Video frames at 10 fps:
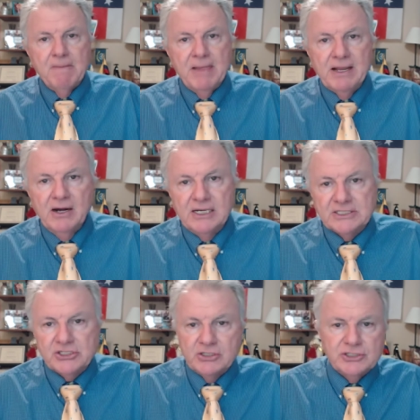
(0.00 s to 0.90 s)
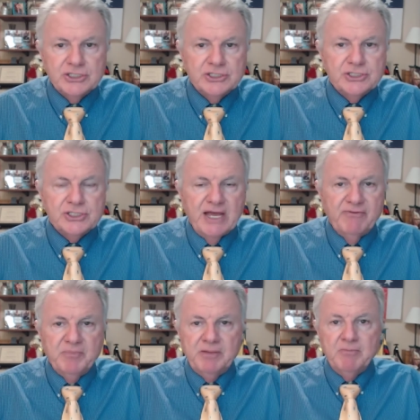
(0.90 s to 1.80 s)
Because churches
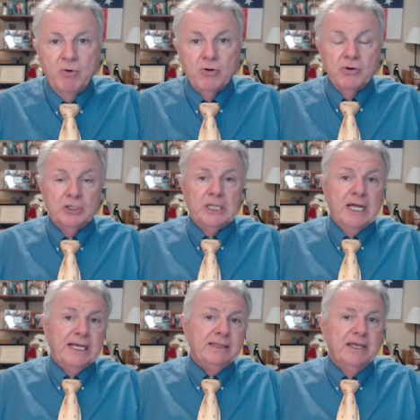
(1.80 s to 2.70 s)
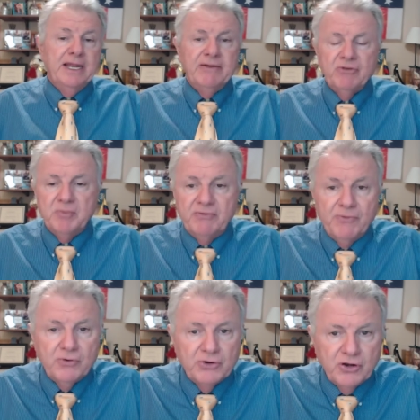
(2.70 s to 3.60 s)
have been more online than ever
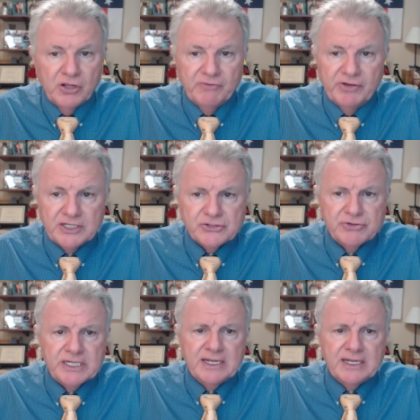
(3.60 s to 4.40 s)
before in all of history.